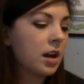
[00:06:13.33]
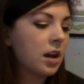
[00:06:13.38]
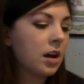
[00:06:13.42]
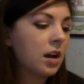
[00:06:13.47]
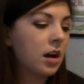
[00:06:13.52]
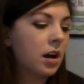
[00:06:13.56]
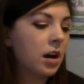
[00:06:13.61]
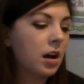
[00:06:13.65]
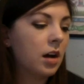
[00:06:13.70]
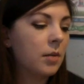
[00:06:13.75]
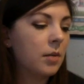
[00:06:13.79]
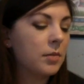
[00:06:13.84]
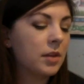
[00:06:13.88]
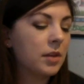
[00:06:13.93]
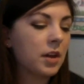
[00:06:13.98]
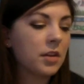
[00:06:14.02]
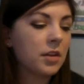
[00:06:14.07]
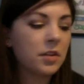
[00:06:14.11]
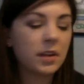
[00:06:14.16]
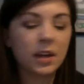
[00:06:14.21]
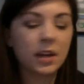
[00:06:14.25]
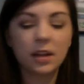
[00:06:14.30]
the
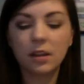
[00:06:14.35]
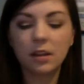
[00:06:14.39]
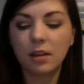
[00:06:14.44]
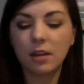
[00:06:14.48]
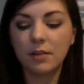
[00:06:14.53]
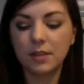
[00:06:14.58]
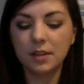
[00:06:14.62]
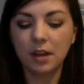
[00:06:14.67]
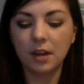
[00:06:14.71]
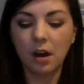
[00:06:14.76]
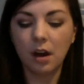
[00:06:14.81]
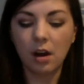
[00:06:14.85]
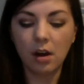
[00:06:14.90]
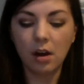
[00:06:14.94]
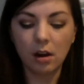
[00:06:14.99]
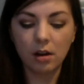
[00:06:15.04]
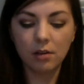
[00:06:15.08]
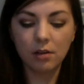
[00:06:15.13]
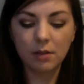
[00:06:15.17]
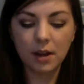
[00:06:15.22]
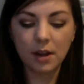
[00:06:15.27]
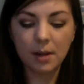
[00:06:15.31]
other thing I love is the
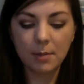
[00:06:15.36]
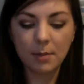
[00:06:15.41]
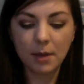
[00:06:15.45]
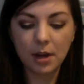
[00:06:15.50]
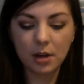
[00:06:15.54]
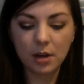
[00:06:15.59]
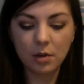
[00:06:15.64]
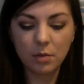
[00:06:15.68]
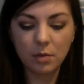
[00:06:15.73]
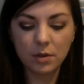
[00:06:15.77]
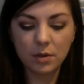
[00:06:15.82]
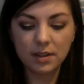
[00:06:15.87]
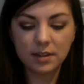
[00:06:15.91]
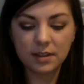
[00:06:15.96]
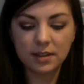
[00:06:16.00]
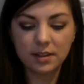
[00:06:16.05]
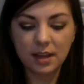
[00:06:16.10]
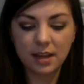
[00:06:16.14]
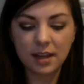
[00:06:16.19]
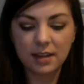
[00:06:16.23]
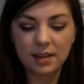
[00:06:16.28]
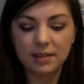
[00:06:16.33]
heart rate. Mine always
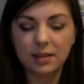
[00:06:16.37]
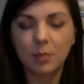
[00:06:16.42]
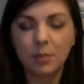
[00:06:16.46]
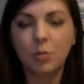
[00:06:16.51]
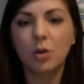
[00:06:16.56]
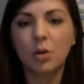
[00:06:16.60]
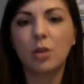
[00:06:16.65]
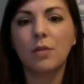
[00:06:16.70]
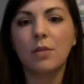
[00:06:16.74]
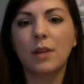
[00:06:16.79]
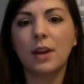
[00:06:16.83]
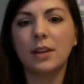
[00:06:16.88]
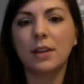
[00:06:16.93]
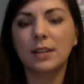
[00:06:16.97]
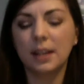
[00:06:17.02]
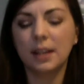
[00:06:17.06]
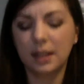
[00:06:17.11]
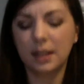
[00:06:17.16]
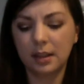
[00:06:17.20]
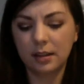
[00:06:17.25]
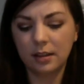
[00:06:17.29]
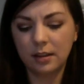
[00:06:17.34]
stays somewhere around
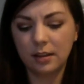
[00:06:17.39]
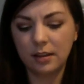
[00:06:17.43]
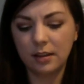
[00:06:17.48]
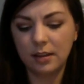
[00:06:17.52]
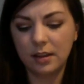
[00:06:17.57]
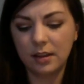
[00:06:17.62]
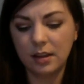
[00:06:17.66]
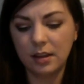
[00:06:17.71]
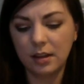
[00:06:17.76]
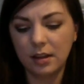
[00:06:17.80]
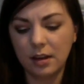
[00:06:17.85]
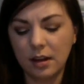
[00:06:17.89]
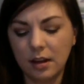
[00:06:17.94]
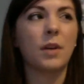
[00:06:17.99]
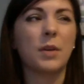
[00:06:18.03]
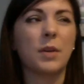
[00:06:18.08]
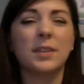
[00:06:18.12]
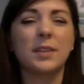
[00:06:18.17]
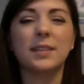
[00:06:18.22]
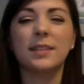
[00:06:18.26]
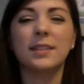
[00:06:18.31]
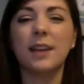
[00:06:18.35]
like the
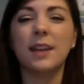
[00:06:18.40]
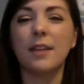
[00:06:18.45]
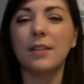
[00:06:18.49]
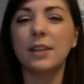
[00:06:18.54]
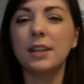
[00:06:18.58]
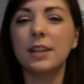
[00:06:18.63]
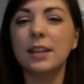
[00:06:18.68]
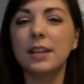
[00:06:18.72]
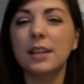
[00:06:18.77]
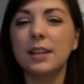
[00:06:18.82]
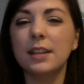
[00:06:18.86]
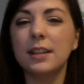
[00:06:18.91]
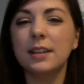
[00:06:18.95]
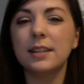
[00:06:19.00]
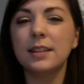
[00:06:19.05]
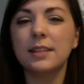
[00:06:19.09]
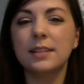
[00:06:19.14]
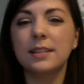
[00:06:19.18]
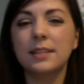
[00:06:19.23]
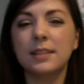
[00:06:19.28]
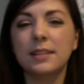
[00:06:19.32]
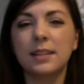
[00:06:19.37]

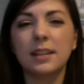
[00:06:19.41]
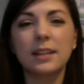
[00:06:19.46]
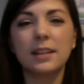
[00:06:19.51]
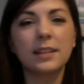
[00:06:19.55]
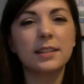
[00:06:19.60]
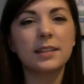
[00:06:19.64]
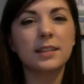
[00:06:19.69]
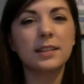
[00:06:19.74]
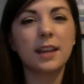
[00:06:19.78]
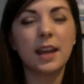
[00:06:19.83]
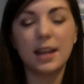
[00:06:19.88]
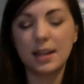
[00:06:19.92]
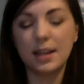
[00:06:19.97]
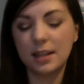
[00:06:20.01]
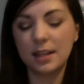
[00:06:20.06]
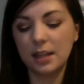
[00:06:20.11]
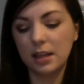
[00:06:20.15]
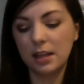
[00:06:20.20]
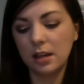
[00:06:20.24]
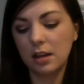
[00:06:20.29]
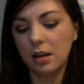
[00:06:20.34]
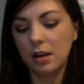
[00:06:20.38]
76,
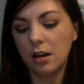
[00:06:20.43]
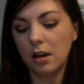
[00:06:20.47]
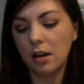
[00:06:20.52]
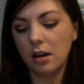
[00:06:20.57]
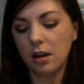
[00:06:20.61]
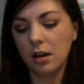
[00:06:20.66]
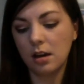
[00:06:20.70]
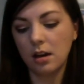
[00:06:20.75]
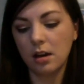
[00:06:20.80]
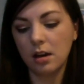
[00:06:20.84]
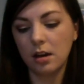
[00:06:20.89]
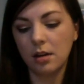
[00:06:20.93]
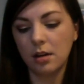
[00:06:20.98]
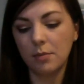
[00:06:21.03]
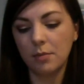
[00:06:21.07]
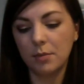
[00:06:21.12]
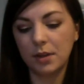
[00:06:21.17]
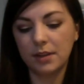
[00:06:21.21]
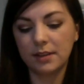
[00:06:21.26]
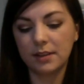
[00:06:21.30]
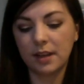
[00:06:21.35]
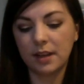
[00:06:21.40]
80,
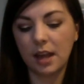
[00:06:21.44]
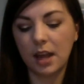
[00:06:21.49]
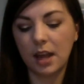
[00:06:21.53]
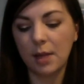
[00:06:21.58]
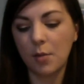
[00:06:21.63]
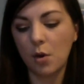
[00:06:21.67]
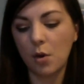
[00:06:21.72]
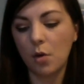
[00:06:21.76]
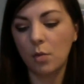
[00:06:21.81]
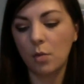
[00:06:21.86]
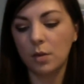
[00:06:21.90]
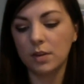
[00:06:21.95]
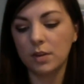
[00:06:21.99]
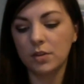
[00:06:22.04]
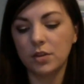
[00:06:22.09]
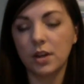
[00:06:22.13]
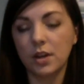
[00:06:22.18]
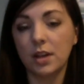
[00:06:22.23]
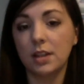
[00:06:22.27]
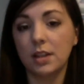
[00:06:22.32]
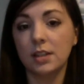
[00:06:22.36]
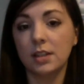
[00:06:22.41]
because I am always
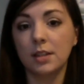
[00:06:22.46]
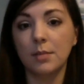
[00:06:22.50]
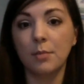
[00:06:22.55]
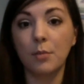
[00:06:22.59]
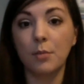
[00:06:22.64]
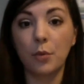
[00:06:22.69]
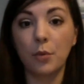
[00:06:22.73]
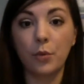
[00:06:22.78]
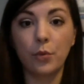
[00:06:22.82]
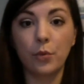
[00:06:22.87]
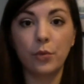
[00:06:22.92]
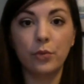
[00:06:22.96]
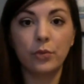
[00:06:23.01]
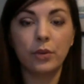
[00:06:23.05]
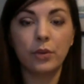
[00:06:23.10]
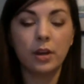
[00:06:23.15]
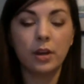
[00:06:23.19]
trying to move